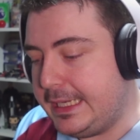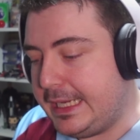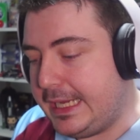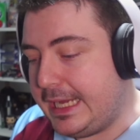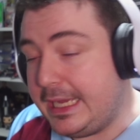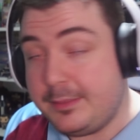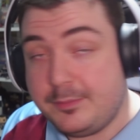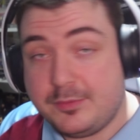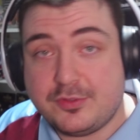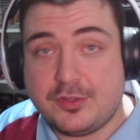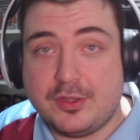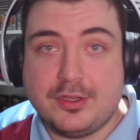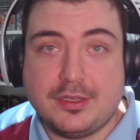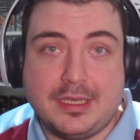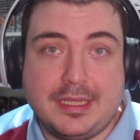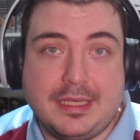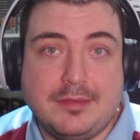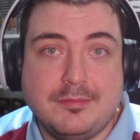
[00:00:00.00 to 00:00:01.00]
I'm
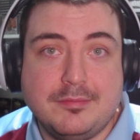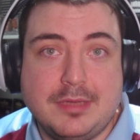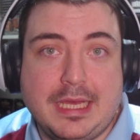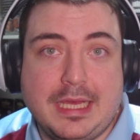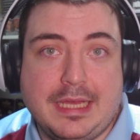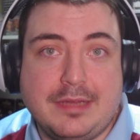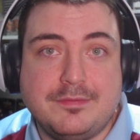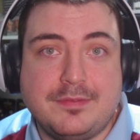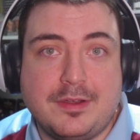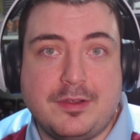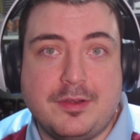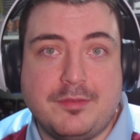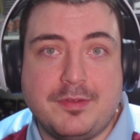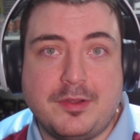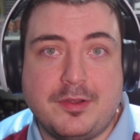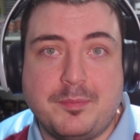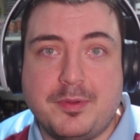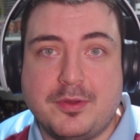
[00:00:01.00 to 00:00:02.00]
certainly uh, very,
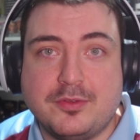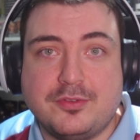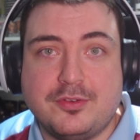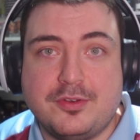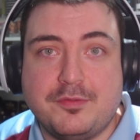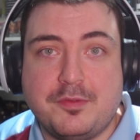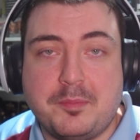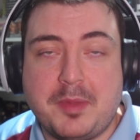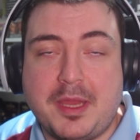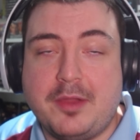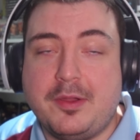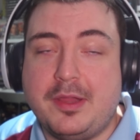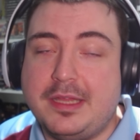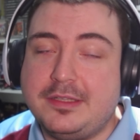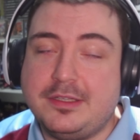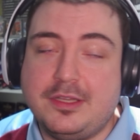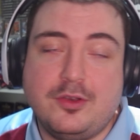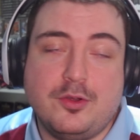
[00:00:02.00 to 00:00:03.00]
very positive about
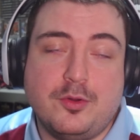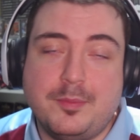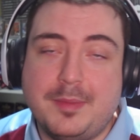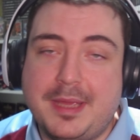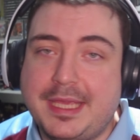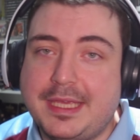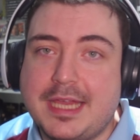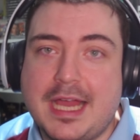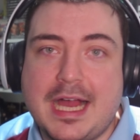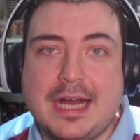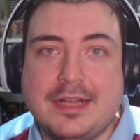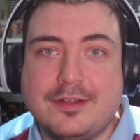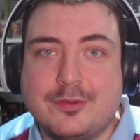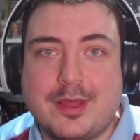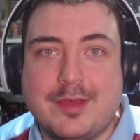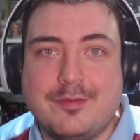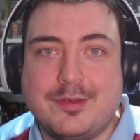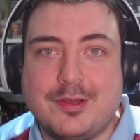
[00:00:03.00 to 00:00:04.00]
it. And you know me,
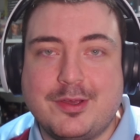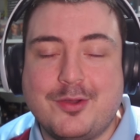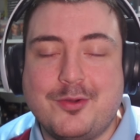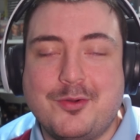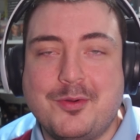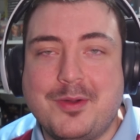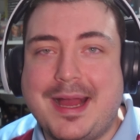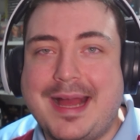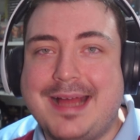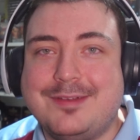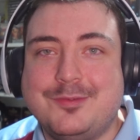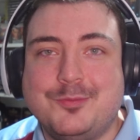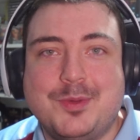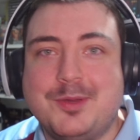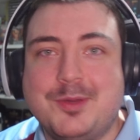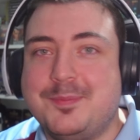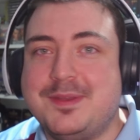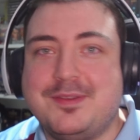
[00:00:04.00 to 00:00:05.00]
I'll give it a go, and
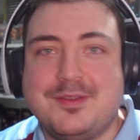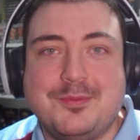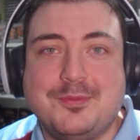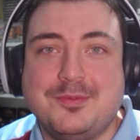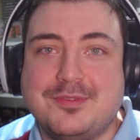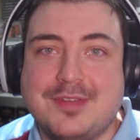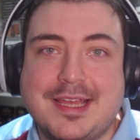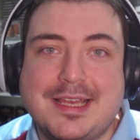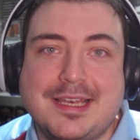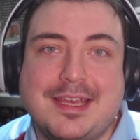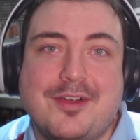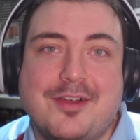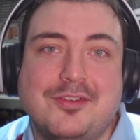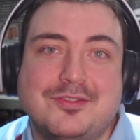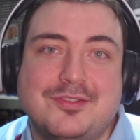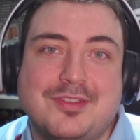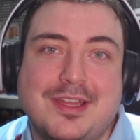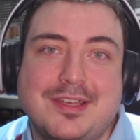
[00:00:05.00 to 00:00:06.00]
we'll be doing daily
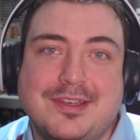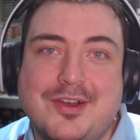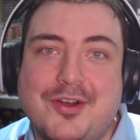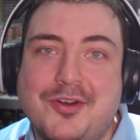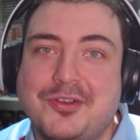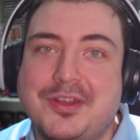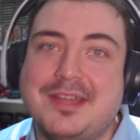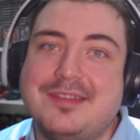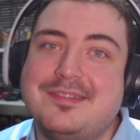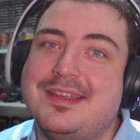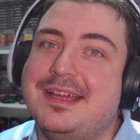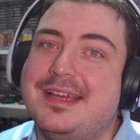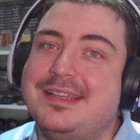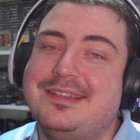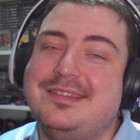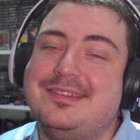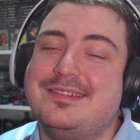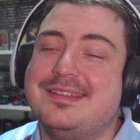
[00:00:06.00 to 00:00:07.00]
content on it.
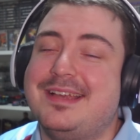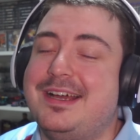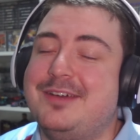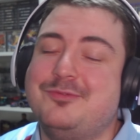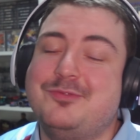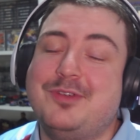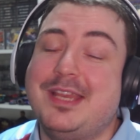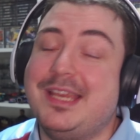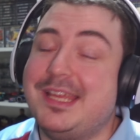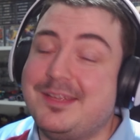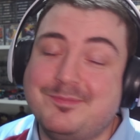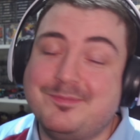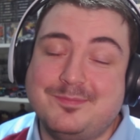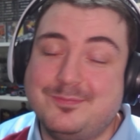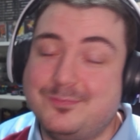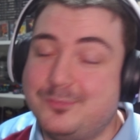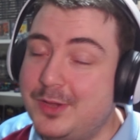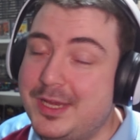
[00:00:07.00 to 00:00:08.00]
And I've really...
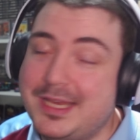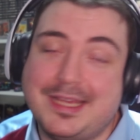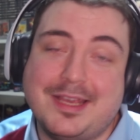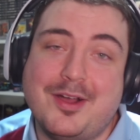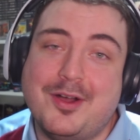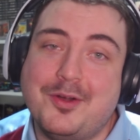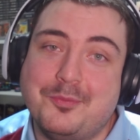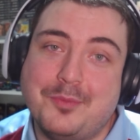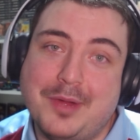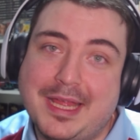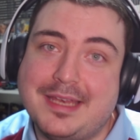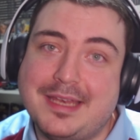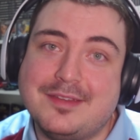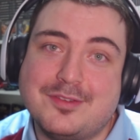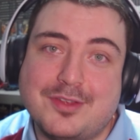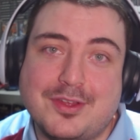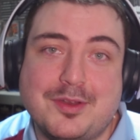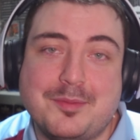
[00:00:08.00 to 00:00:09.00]
really can't wait.
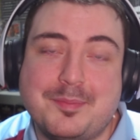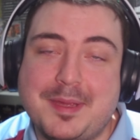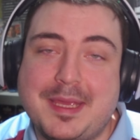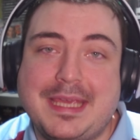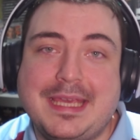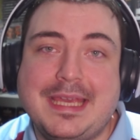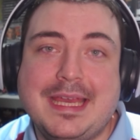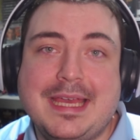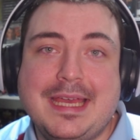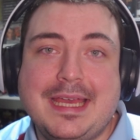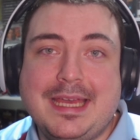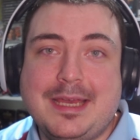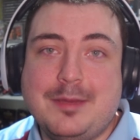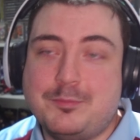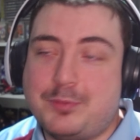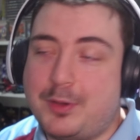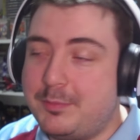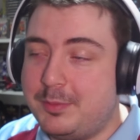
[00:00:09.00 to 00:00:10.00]
It's going to be
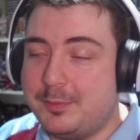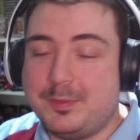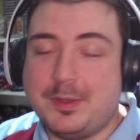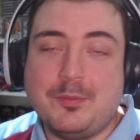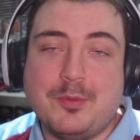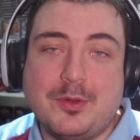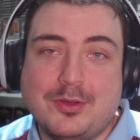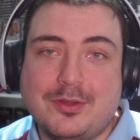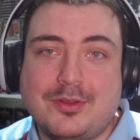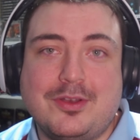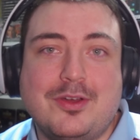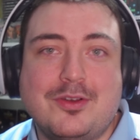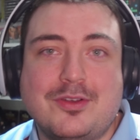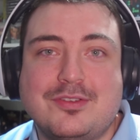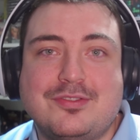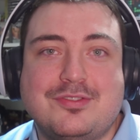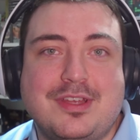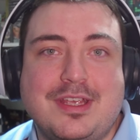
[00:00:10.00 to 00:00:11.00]
probably one of the
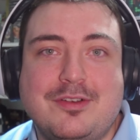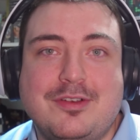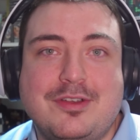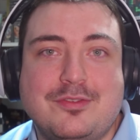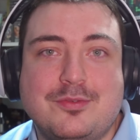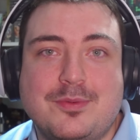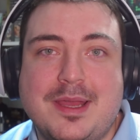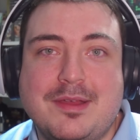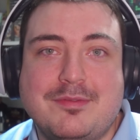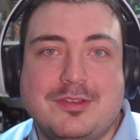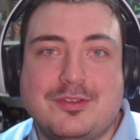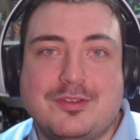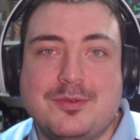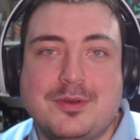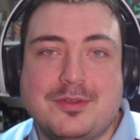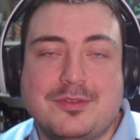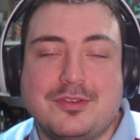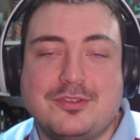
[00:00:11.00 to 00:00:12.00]
longest series we ever
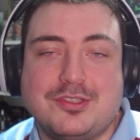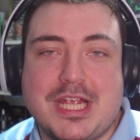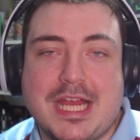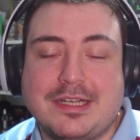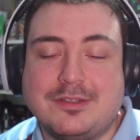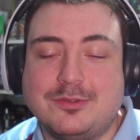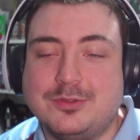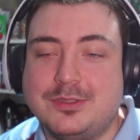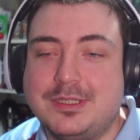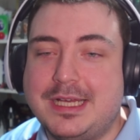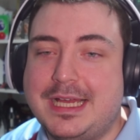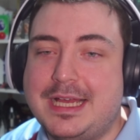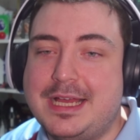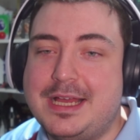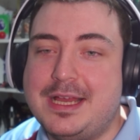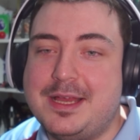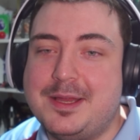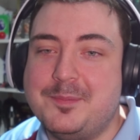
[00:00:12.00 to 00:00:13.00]
do on the channel.
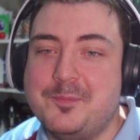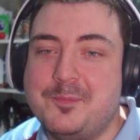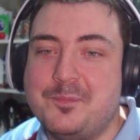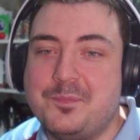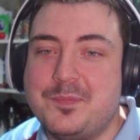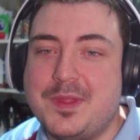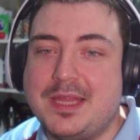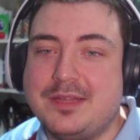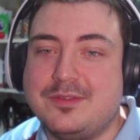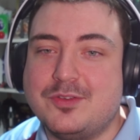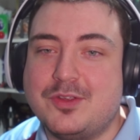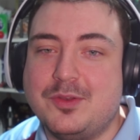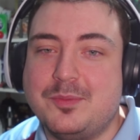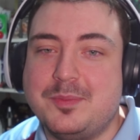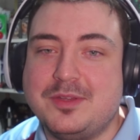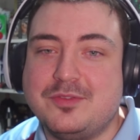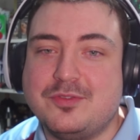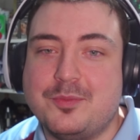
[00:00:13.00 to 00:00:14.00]
Um, it's
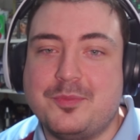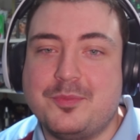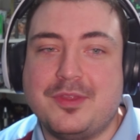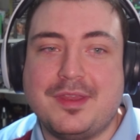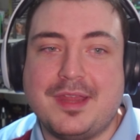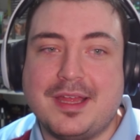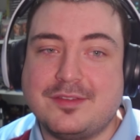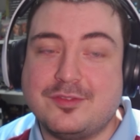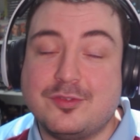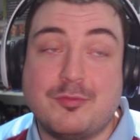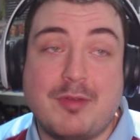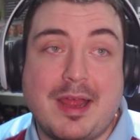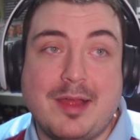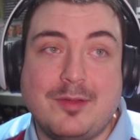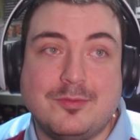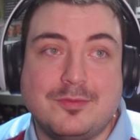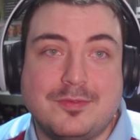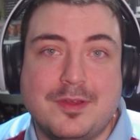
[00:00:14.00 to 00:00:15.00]
going to be something that's
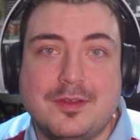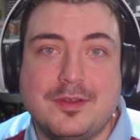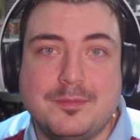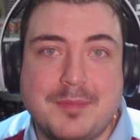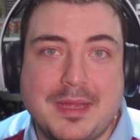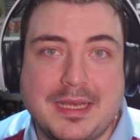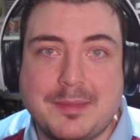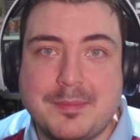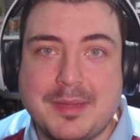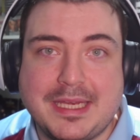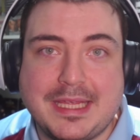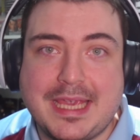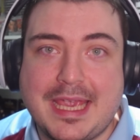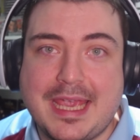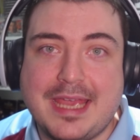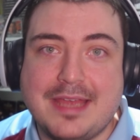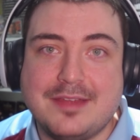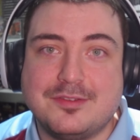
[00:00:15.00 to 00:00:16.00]
around for many, many
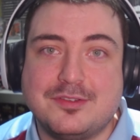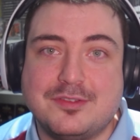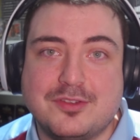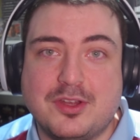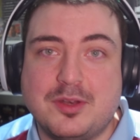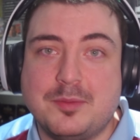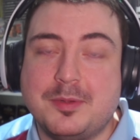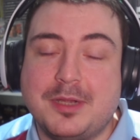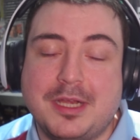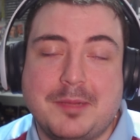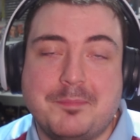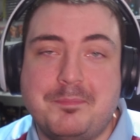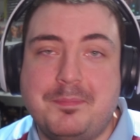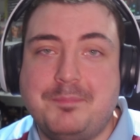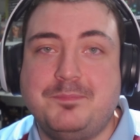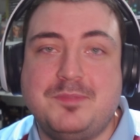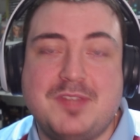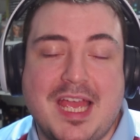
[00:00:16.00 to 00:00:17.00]
years. It's going to bring
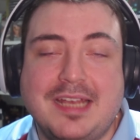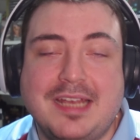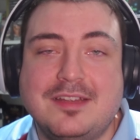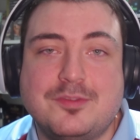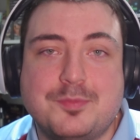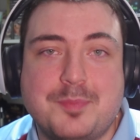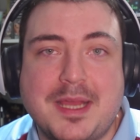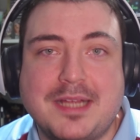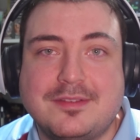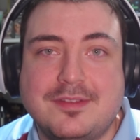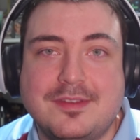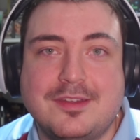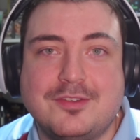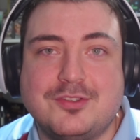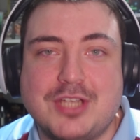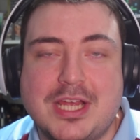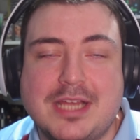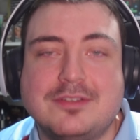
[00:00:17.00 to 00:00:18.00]
tennis back to
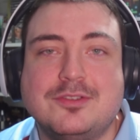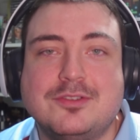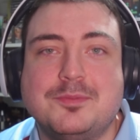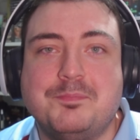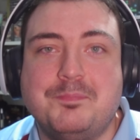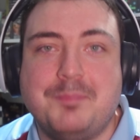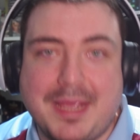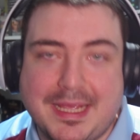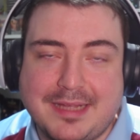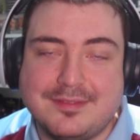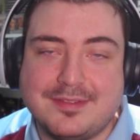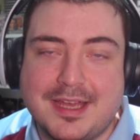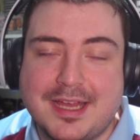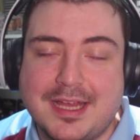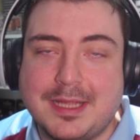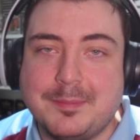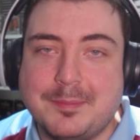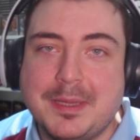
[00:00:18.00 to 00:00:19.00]
the channel big
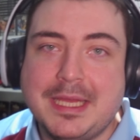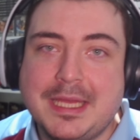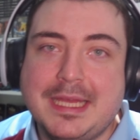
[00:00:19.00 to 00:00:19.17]
time.